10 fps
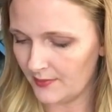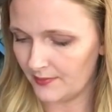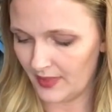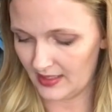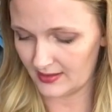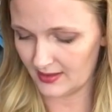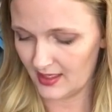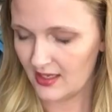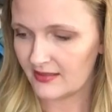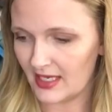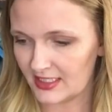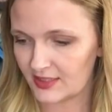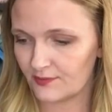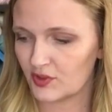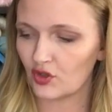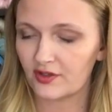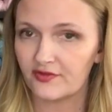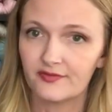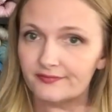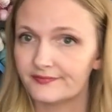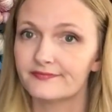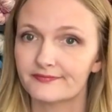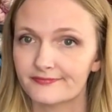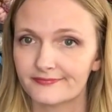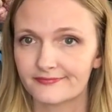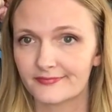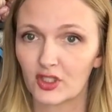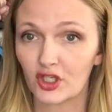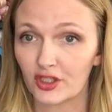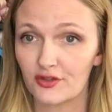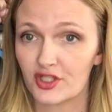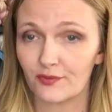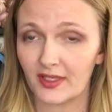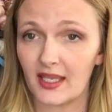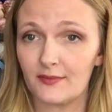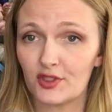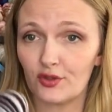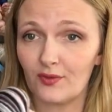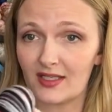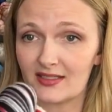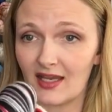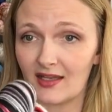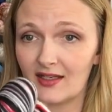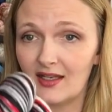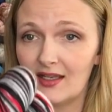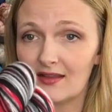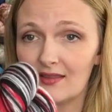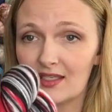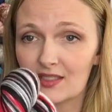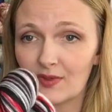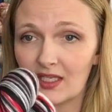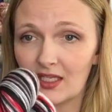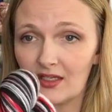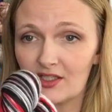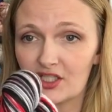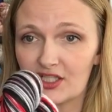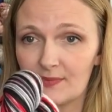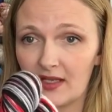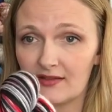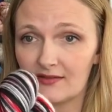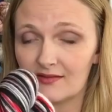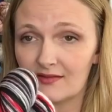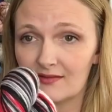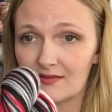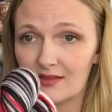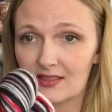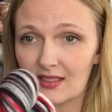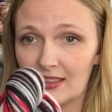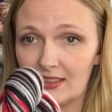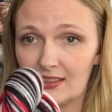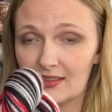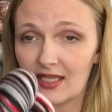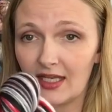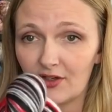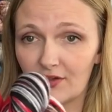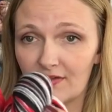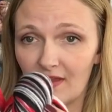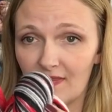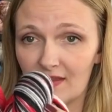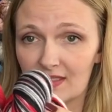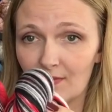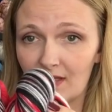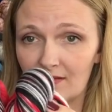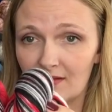But that's sort of the conclusion we came to, was that this one here is just spun slightly tighter than this one,